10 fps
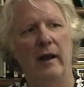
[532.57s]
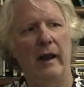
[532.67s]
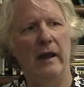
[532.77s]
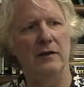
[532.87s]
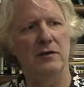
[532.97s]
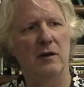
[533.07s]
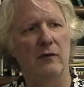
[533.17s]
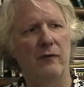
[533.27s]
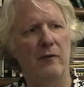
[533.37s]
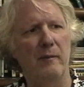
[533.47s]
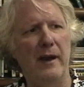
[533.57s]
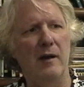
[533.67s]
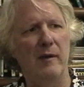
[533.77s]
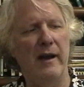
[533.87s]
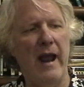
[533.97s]
And so for me
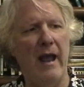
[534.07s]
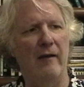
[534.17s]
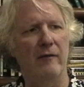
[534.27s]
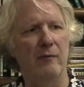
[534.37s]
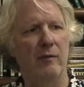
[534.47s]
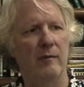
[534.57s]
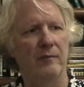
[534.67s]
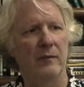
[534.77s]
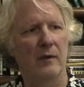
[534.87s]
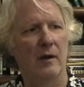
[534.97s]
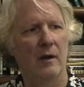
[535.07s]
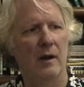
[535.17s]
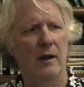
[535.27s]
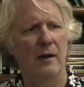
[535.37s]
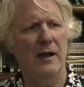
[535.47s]
to have
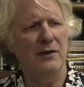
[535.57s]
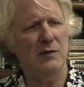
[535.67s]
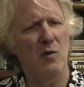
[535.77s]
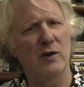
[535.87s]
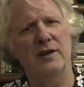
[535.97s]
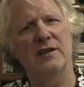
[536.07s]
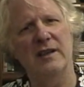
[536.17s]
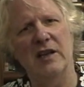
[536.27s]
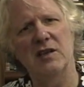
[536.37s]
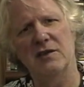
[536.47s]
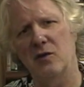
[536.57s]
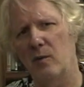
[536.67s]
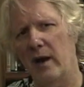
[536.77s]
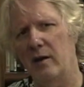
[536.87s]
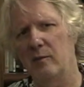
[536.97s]
not just more success as a
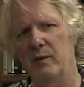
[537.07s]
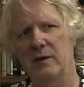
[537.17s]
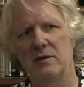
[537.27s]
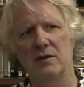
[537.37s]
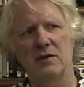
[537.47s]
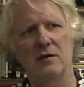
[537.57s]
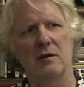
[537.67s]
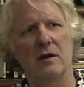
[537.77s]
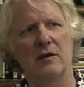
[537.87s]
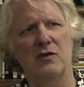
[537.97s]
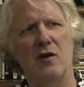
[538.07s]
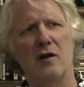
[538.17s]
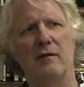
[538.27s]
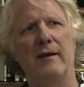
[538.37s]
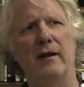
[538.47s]
writer, but just a
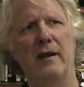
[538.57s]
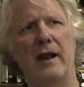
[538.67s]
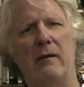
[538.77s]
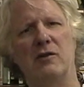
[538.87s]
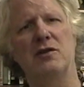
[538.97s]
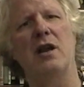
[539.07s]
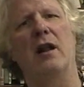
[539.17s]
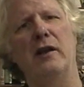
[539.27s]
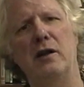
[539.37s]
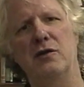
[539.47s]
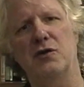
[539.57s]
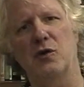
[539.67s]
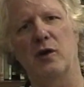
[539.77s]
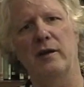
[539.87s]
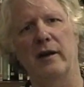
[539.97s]
stronger feeling that I was telling the
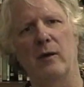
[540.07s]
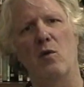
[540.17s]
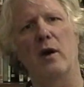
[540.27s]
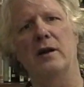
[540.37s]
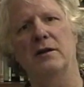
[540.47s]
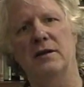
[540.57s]
story that I wanted to